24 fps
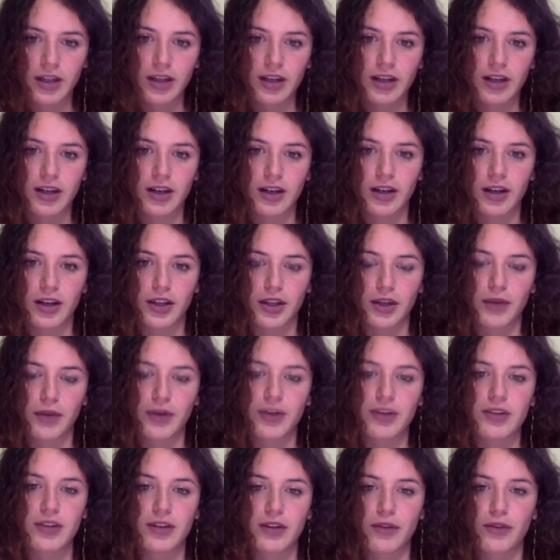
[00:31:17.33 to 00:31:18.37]
there
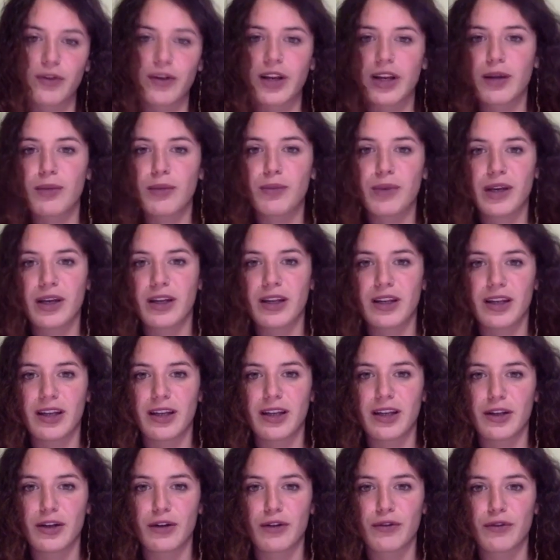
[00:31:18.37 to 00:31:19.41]
is a really big need
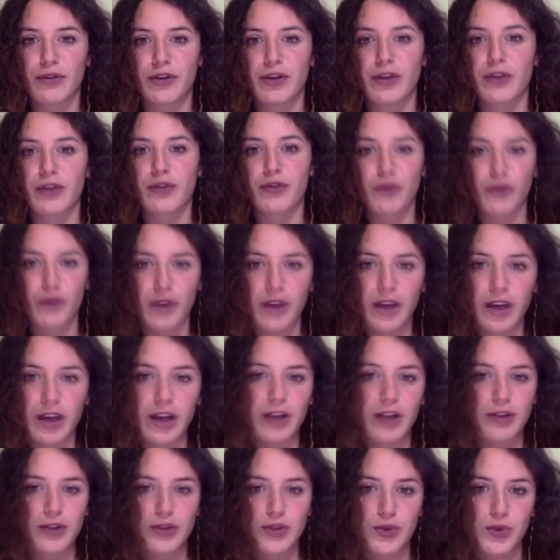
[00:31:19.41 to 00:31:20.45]
of a free
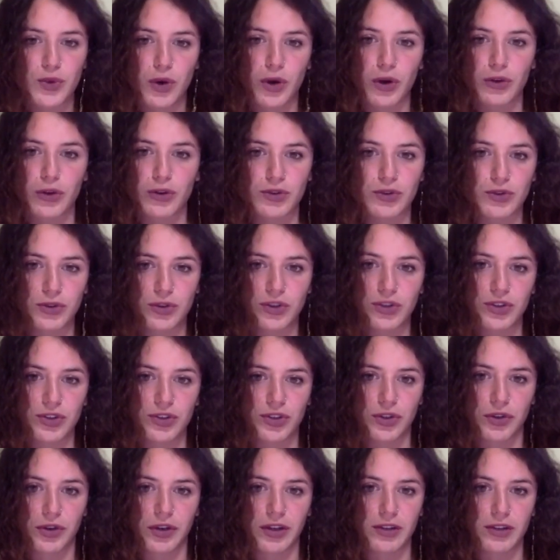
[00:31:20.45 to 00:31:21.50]
and strong
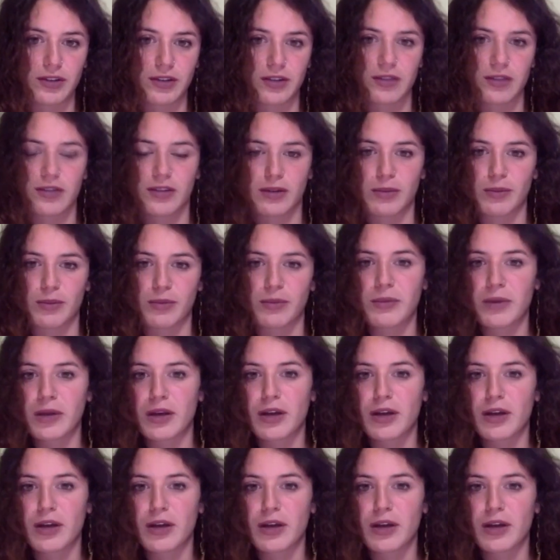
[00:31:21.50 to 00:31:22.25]
judiciary system.